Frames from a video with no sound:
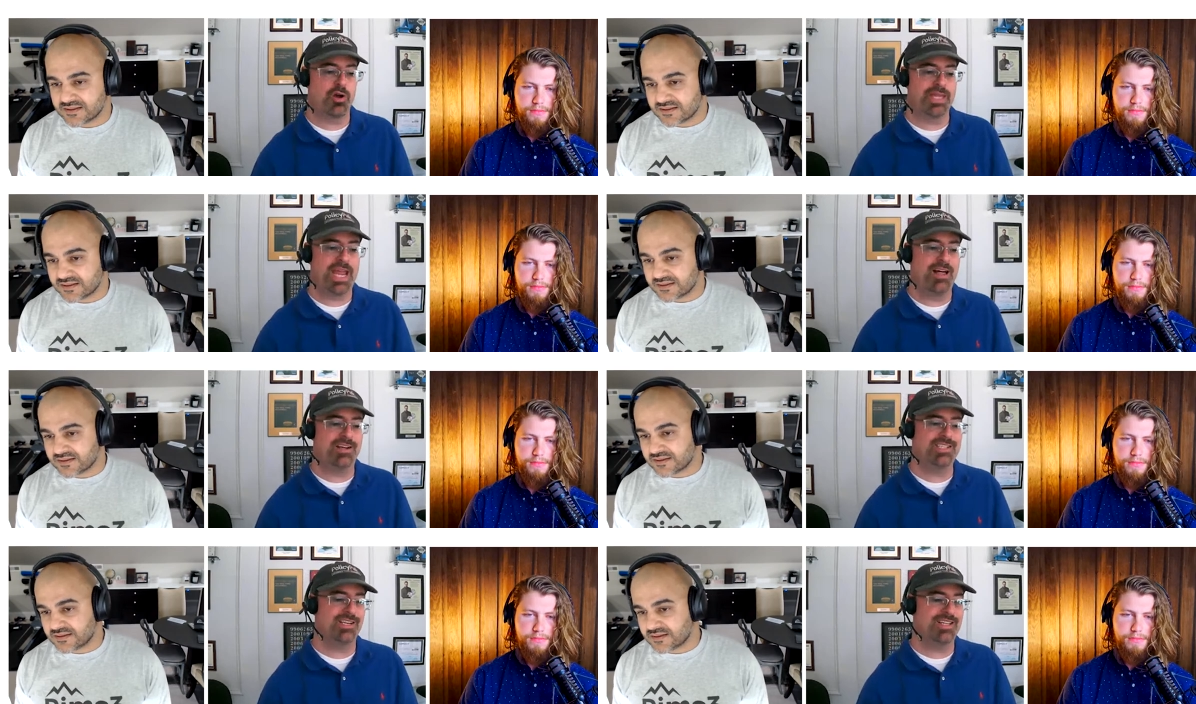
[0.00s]
Speaker 1: arm of the
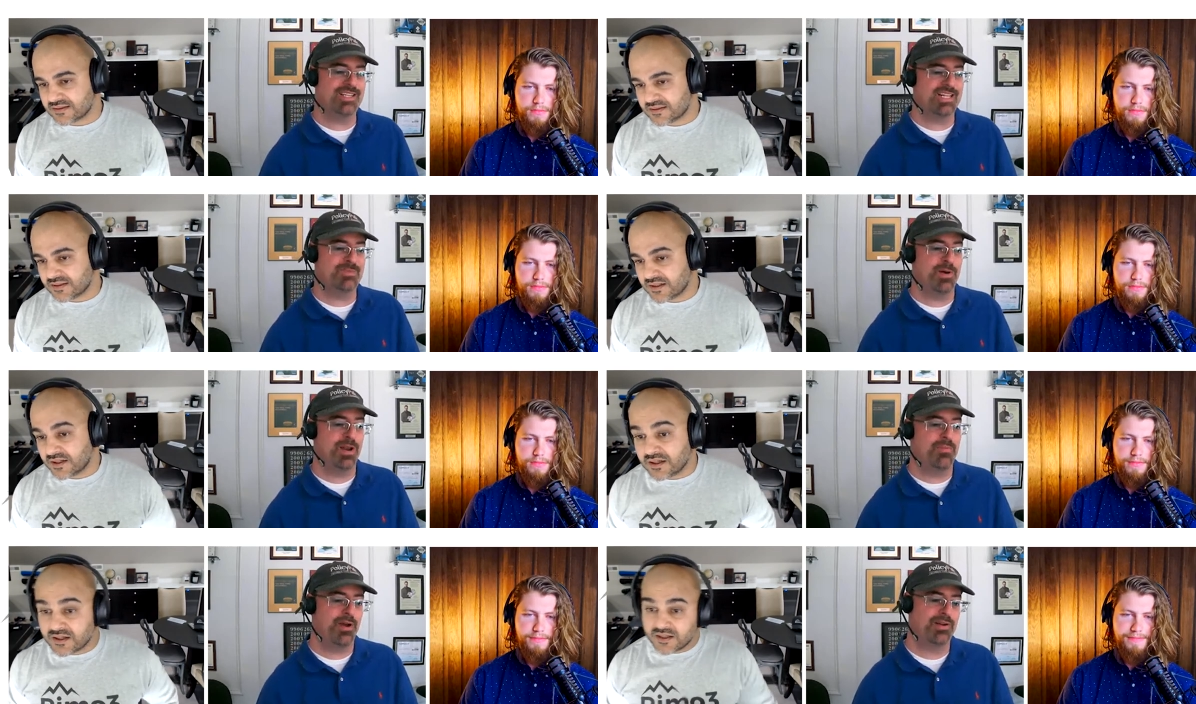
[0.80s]
galaxy. Let's get
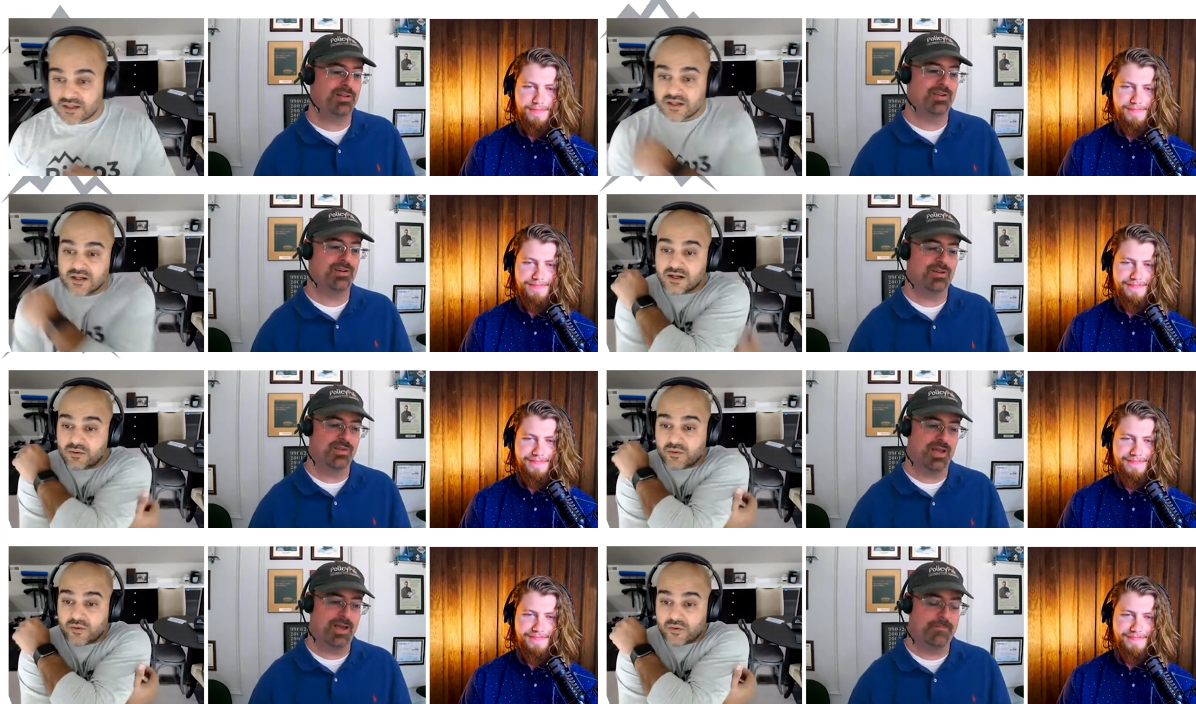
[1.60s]
spun up there and start
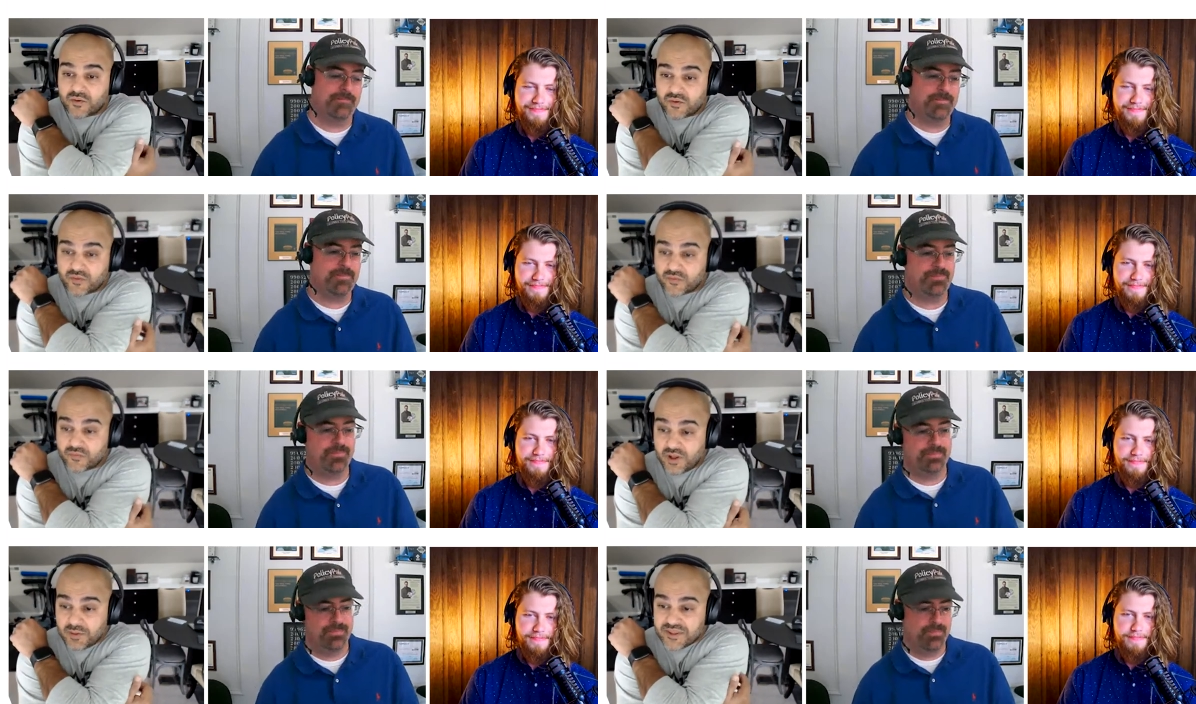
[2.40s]
doing that.
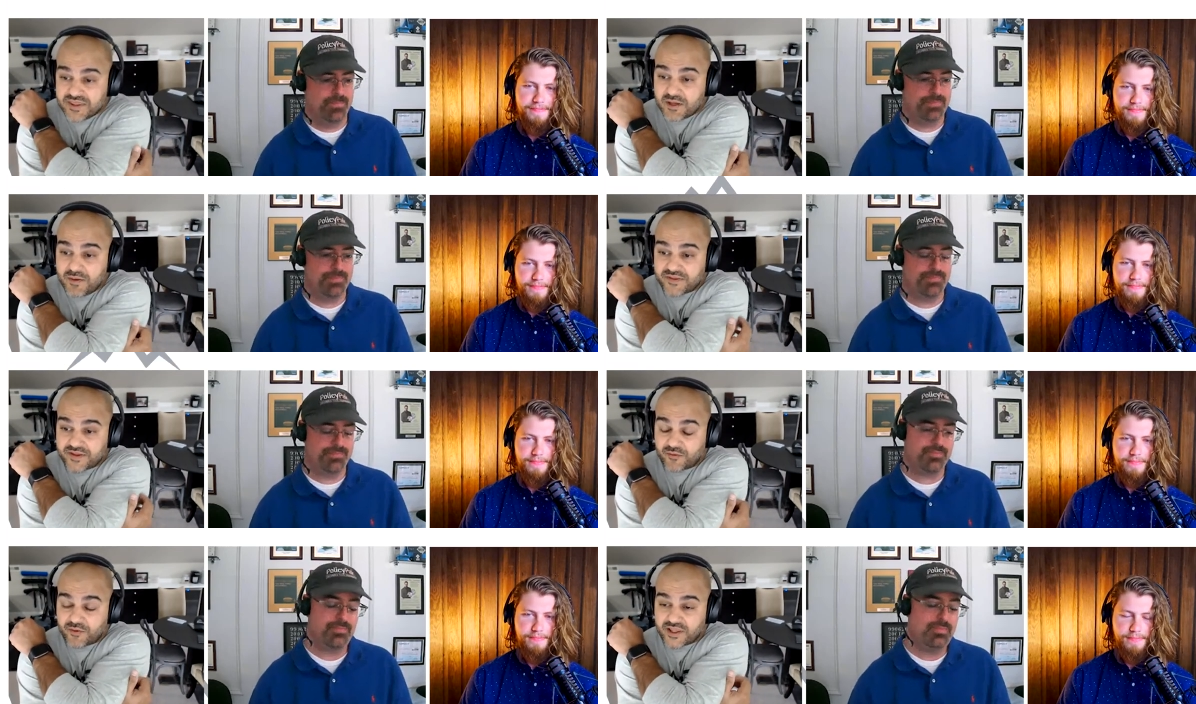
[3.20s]
Speaker 2: Well, I mean, think about
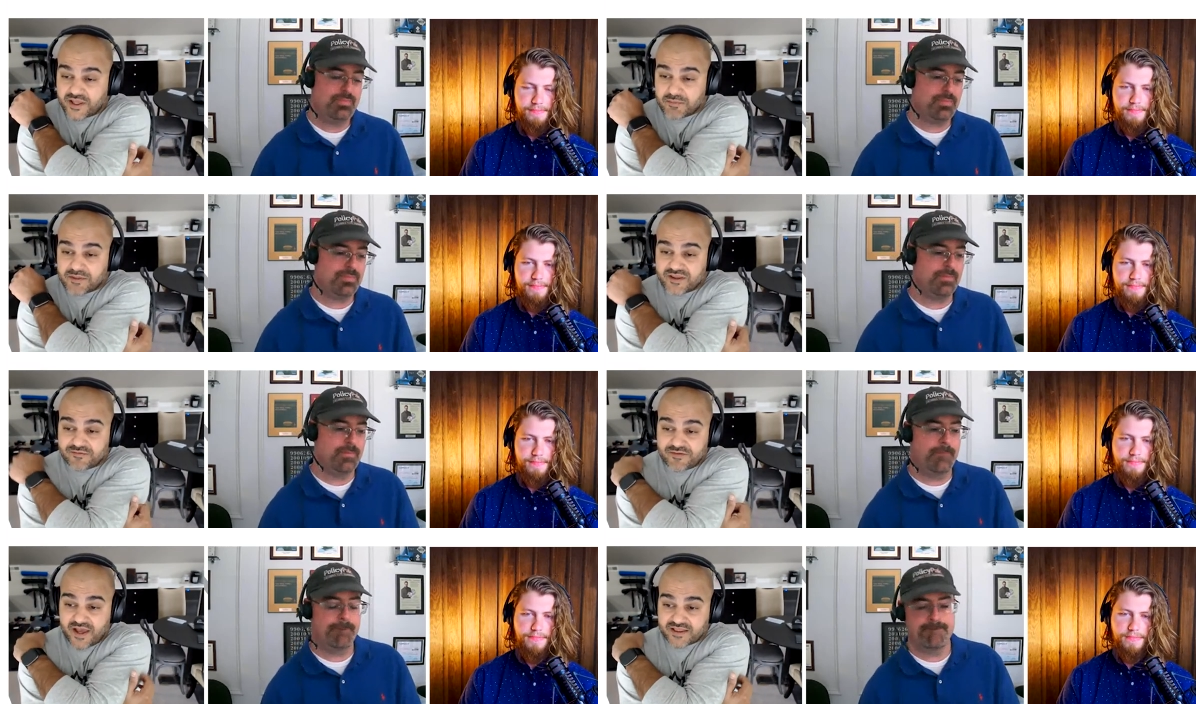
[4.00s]
that, right? Like, I mean,
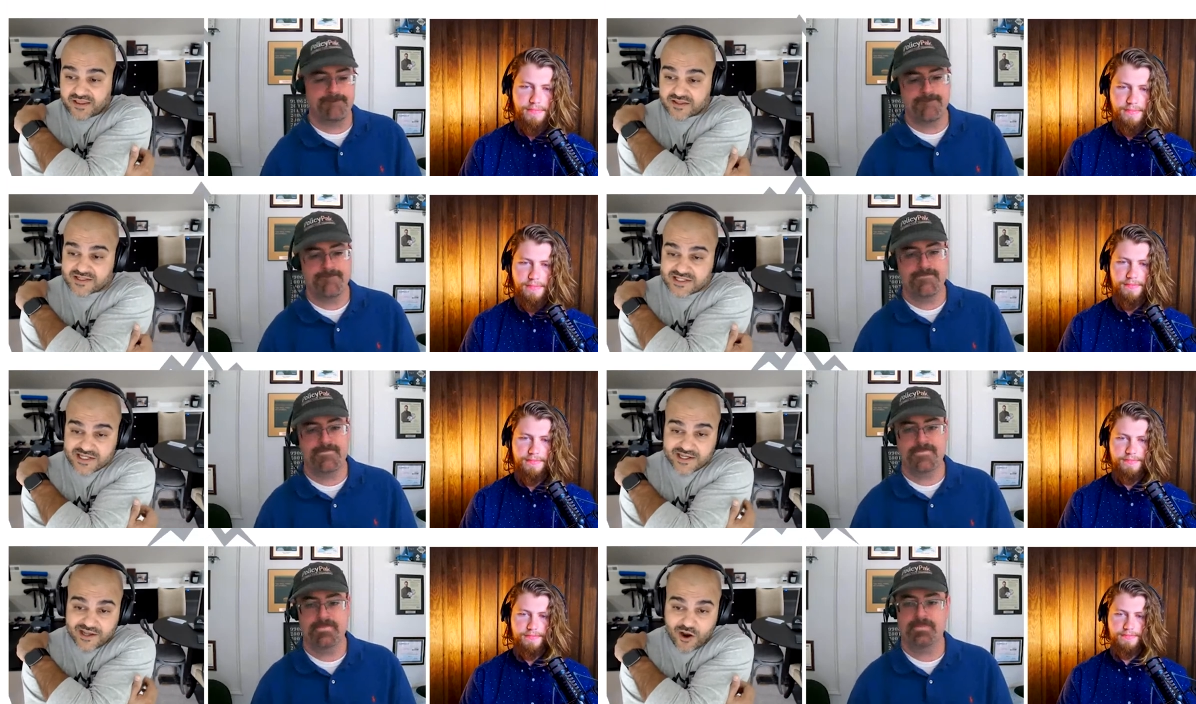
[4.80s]
the fact that the
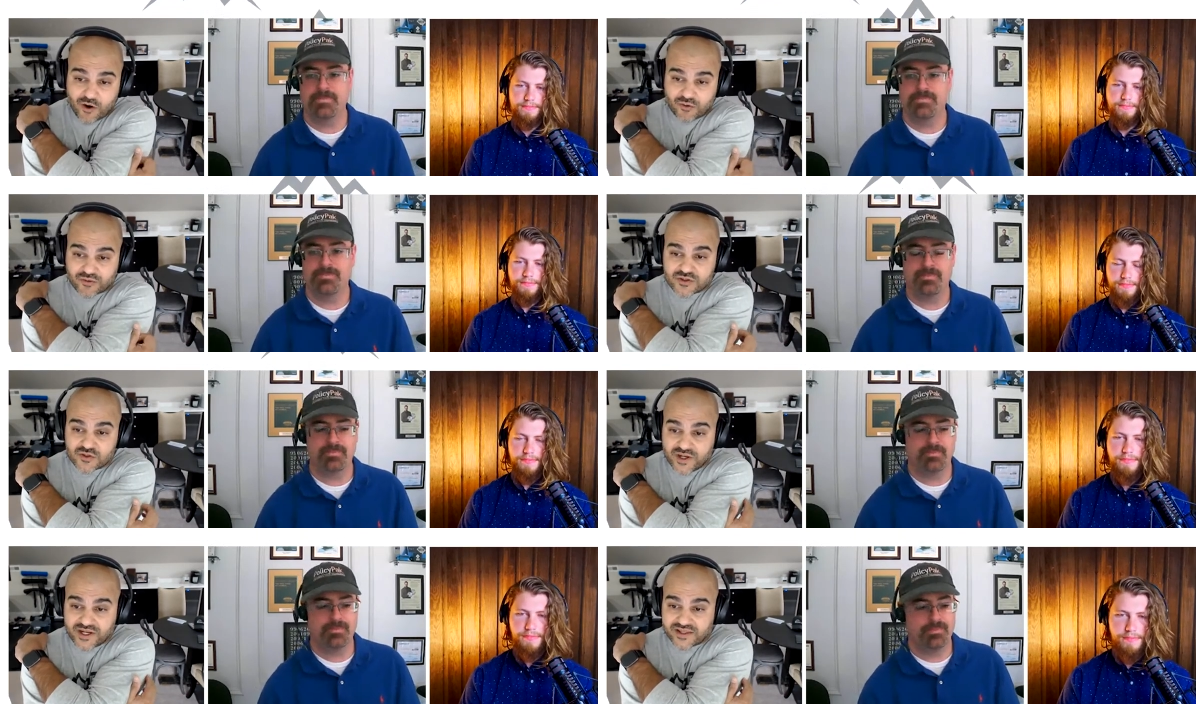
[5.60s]
CEO
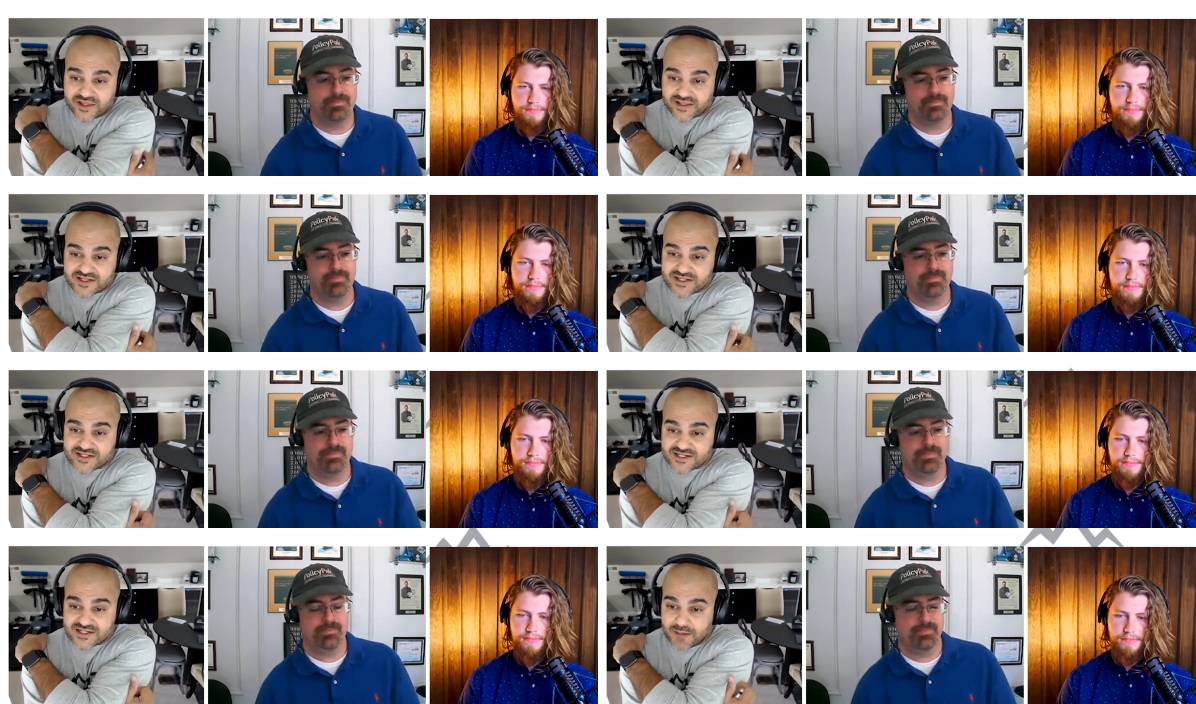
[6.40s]
tweeted that this
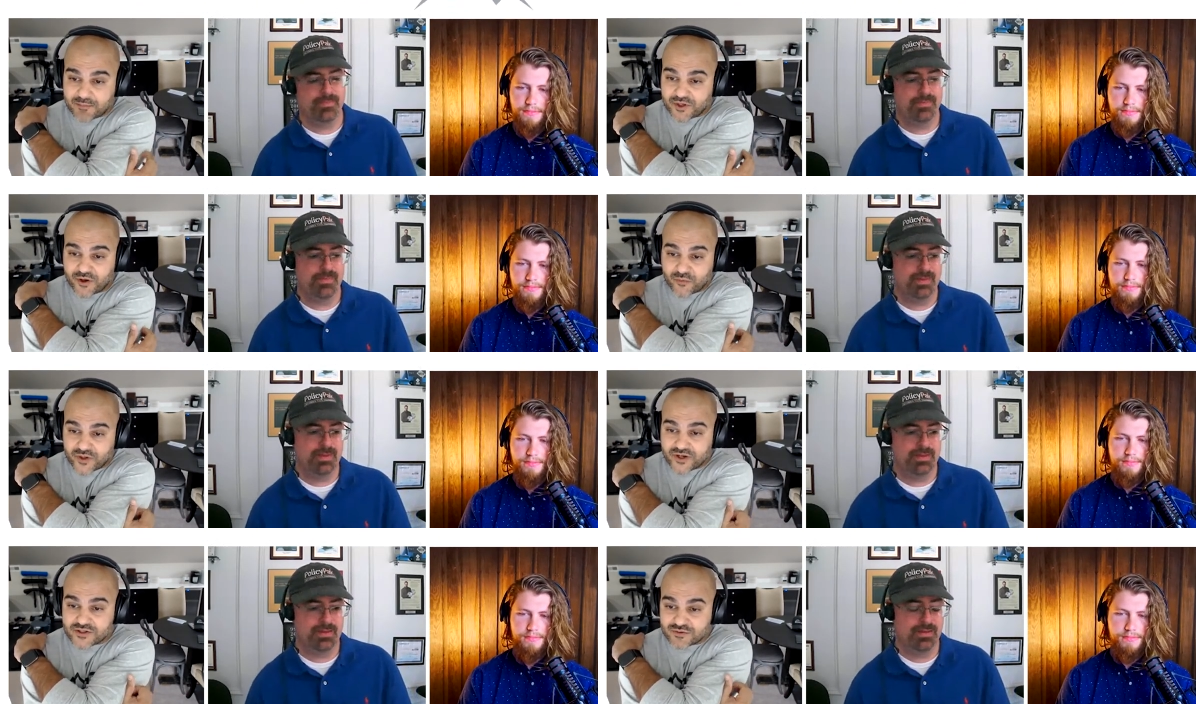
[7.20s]
is a top, you know,
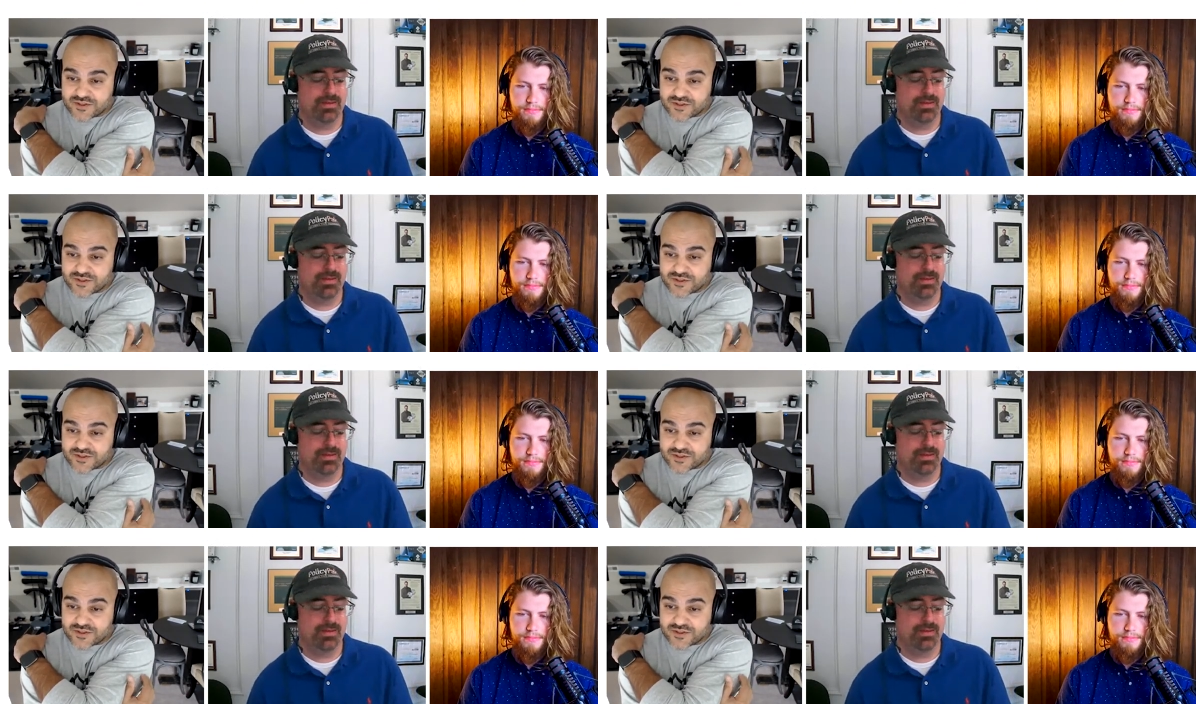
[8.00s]
Windows